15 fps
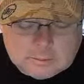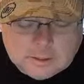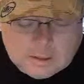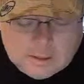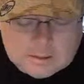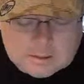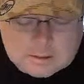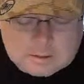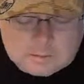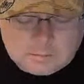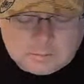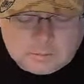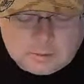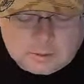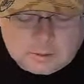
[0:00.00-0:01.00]
Lane just
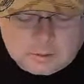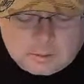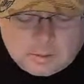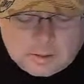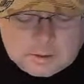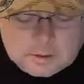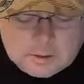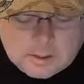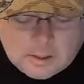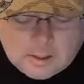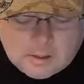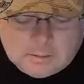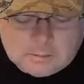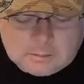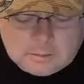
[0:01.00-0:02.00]
put a correction
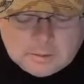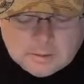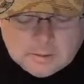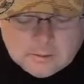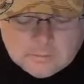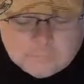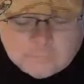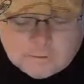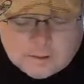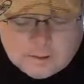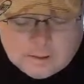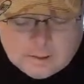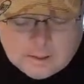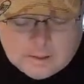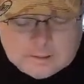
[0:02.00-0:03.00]
out. Friday
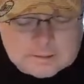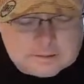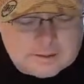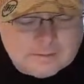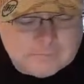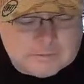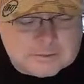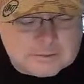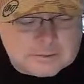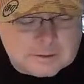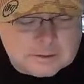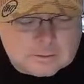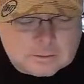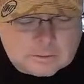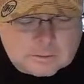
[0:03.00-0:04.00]
at 8/7
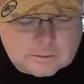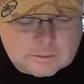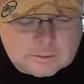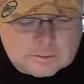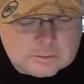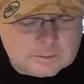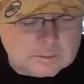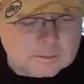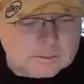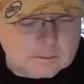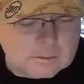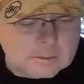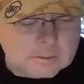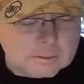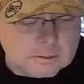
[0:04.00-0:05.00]
Central.
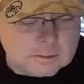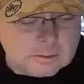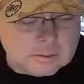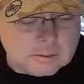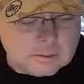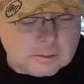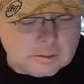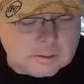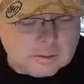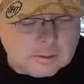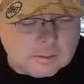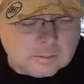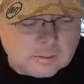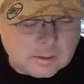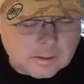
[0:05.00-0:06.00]

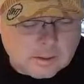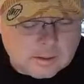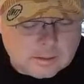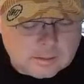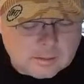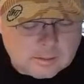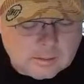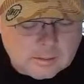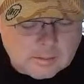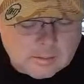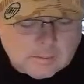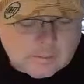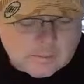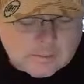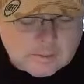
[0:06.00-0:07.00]
Okay.
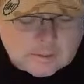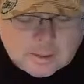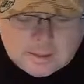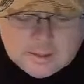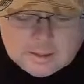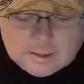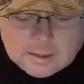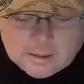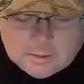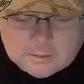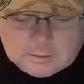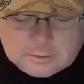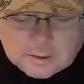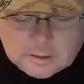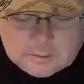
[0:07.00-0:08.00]
I need to get a new
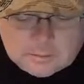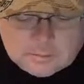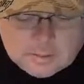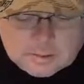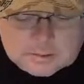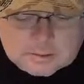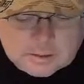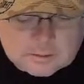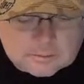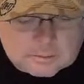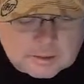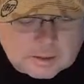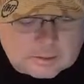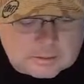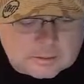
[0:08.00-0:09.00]
schedule. My schedule is
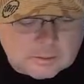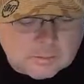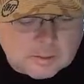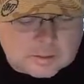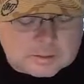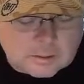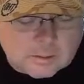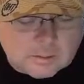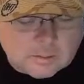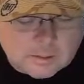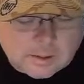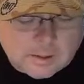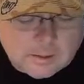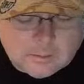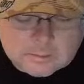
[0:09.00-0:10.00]
like 2 weeks old, and
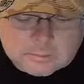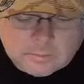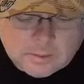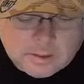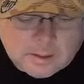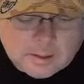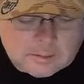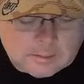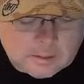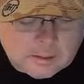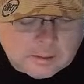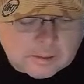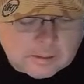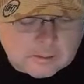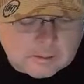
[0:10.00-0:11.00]
I know it's way
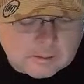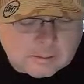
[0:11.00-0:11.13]
outdated.